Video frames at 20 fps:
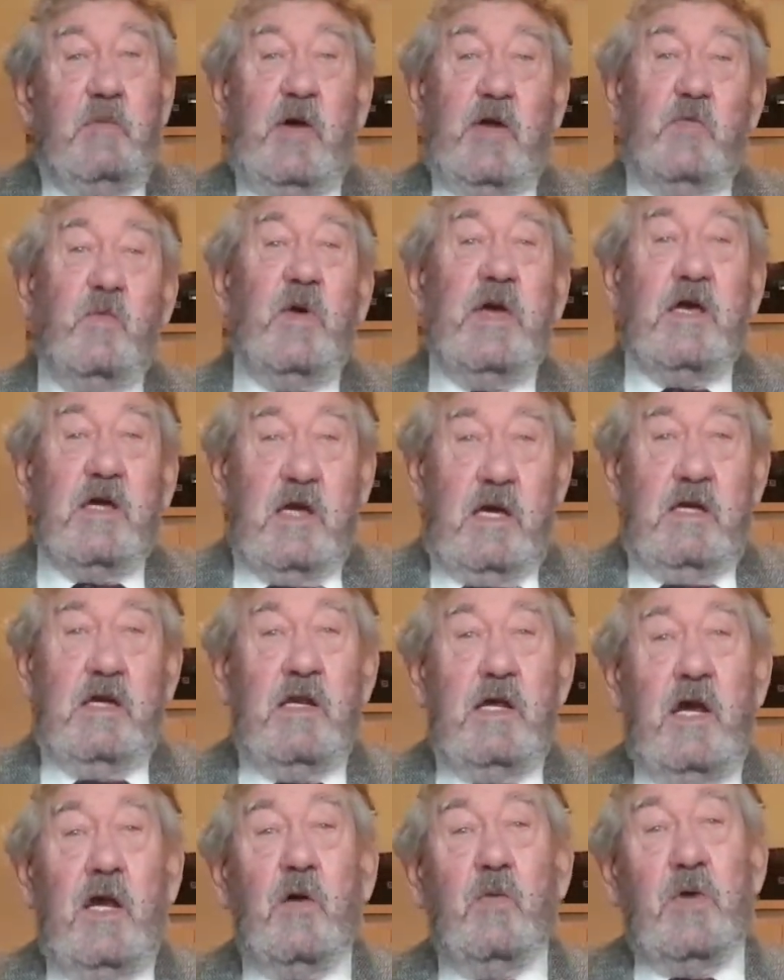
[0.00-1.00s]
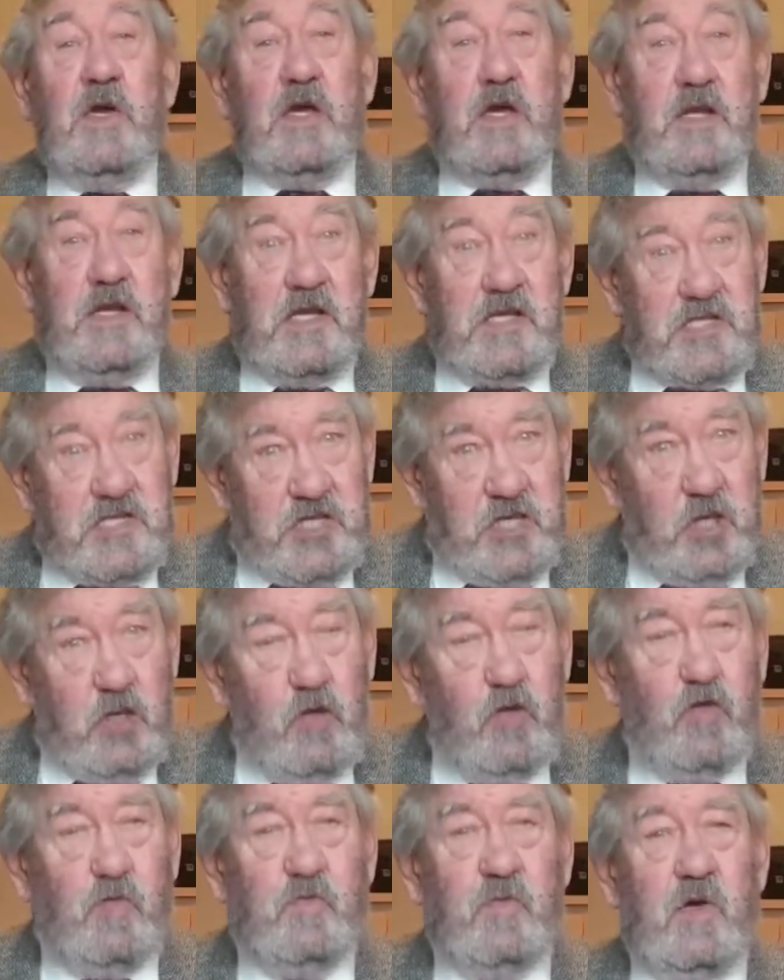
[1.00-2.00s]
But we can
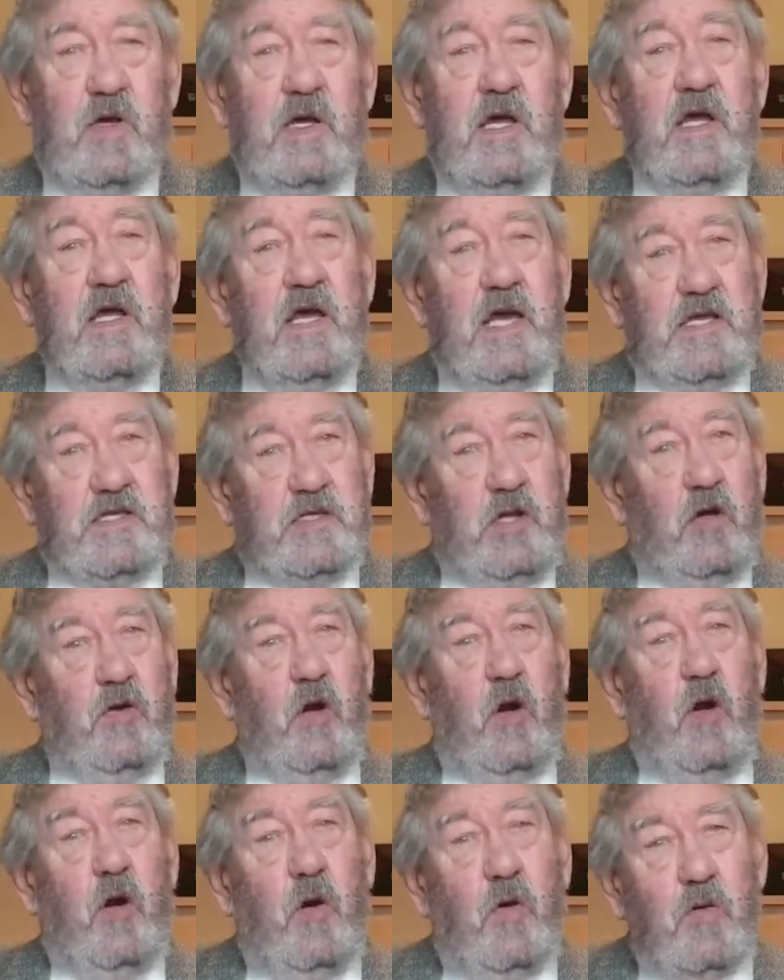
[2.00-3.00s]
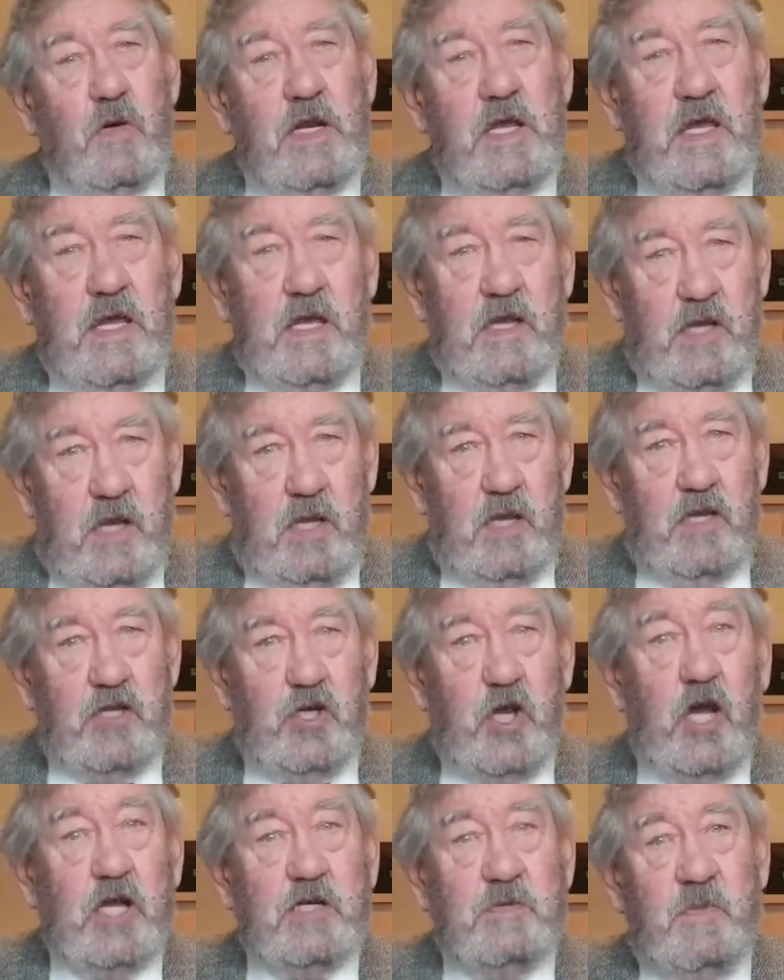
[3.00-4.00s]
assume it's not only
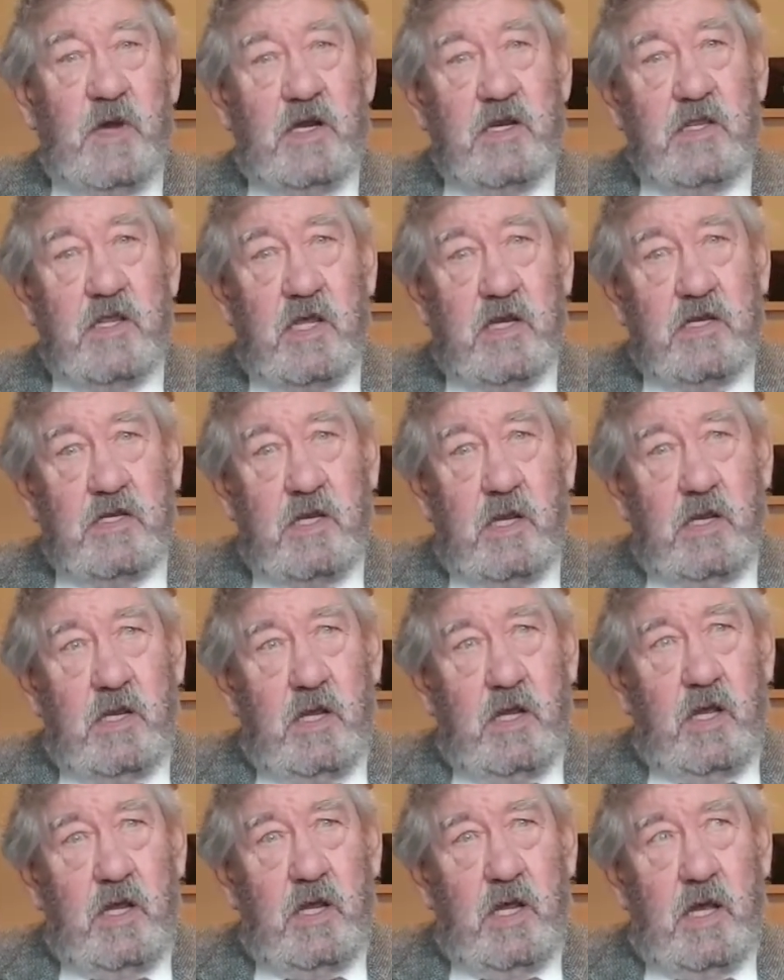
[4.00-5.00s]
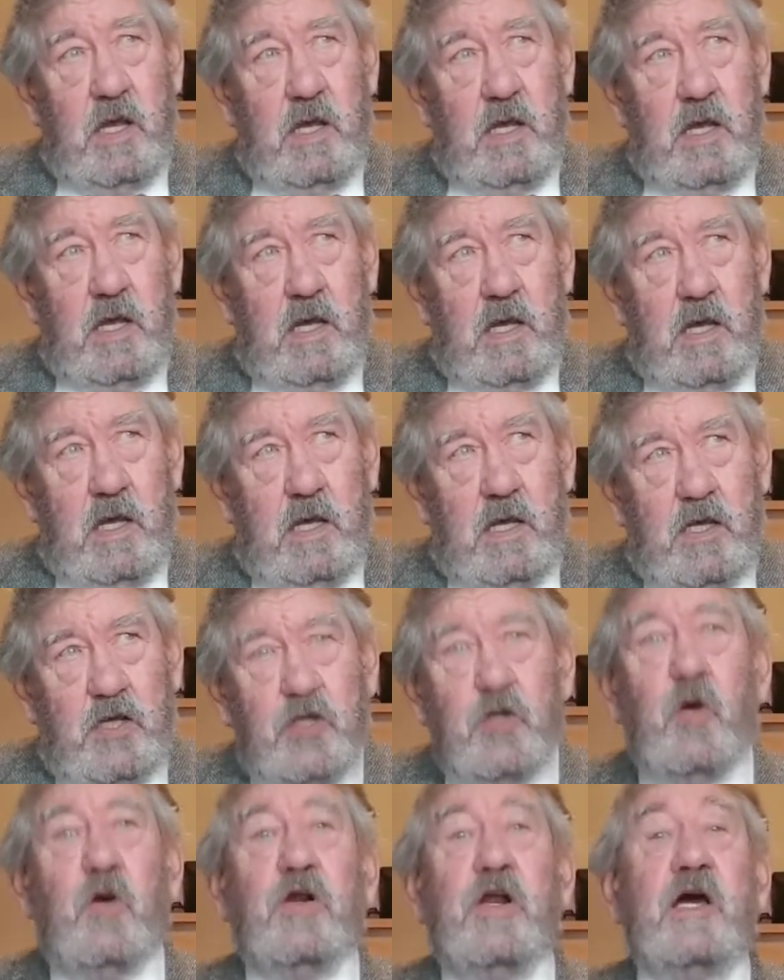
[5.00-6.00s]
judgment
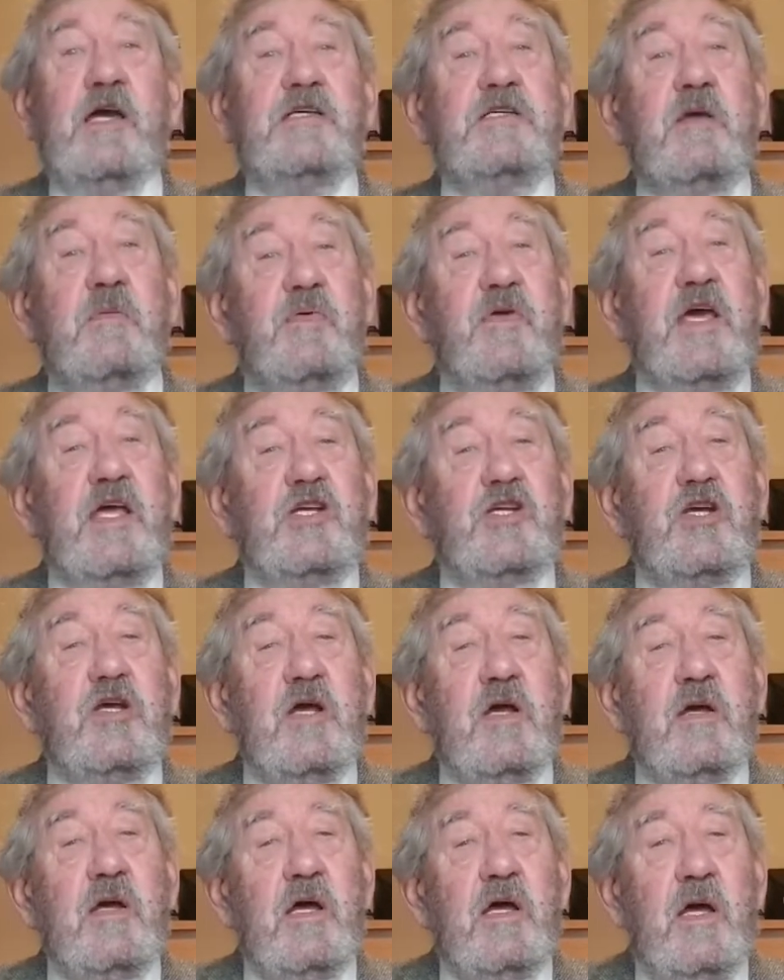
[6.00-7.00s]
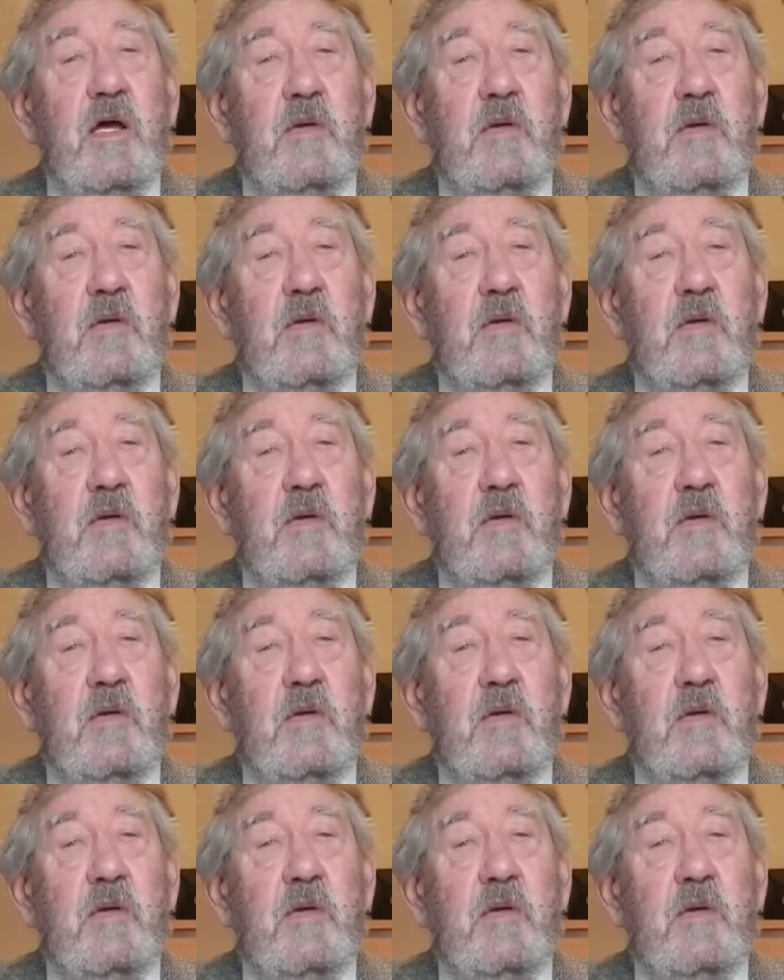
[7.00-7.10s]
that Jonah is to preach,